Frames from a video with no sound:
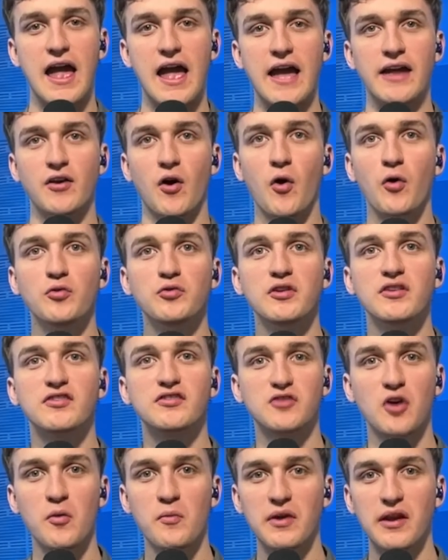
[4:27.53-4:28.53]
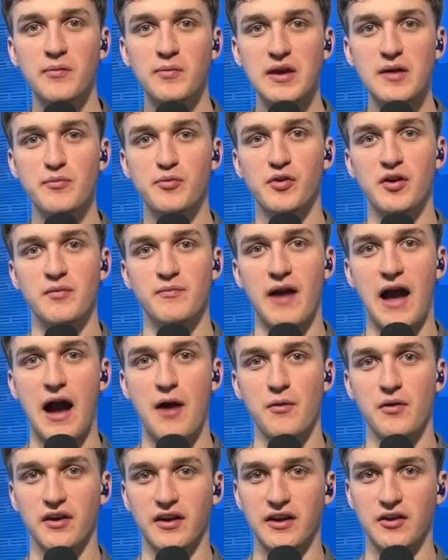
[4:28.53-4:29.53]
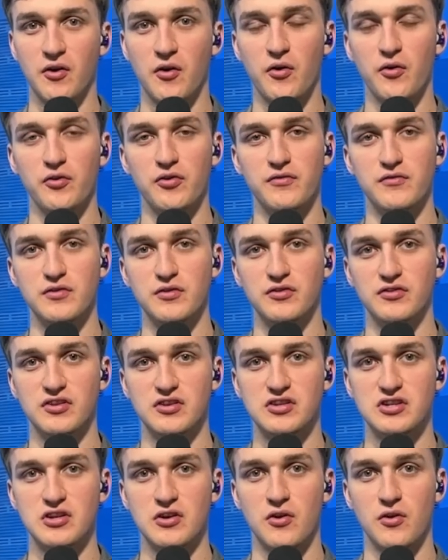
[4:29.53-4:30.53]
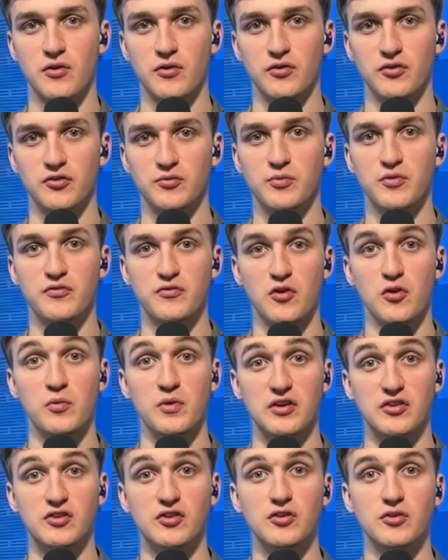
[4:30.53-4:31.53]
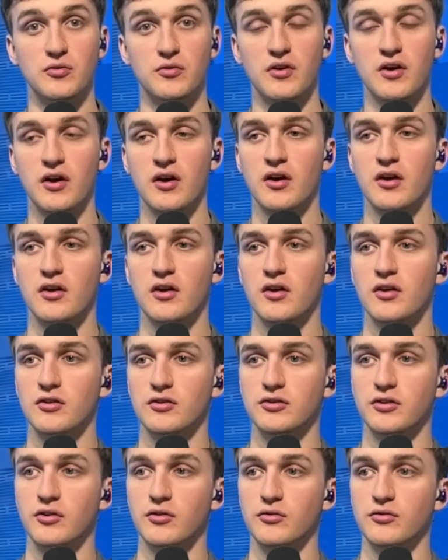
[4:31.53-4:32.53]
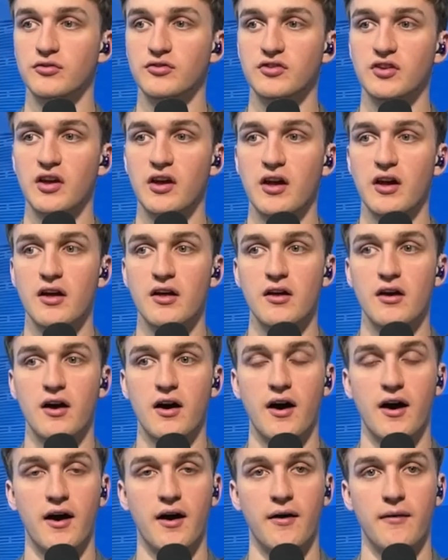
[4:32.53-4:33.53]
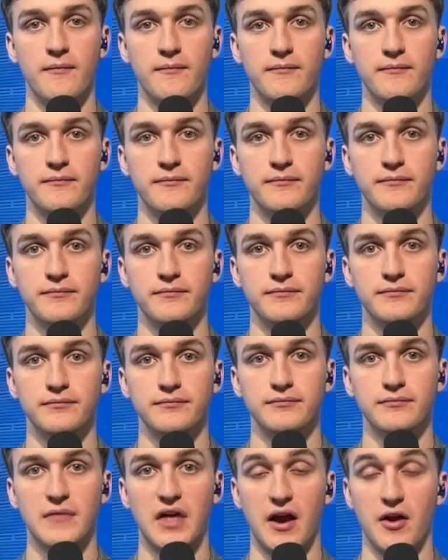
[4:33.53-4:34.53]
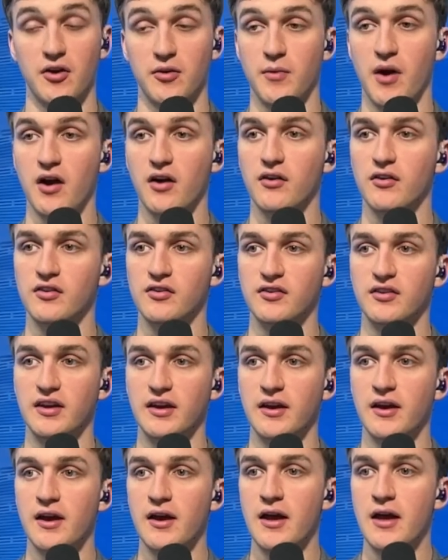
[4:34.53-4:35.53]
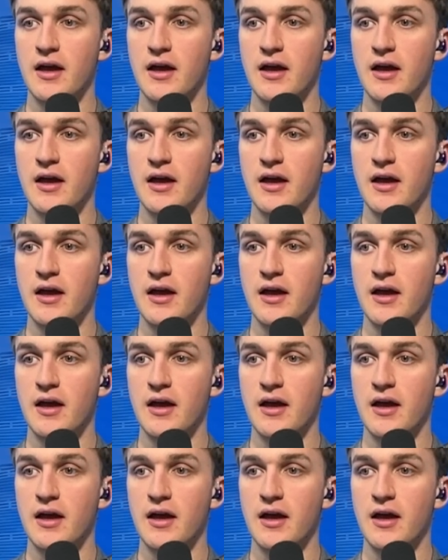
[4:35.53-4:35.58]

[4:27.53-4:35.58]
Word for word: And only so many people in power can hold the views that she holds before we do lose um, our democracy.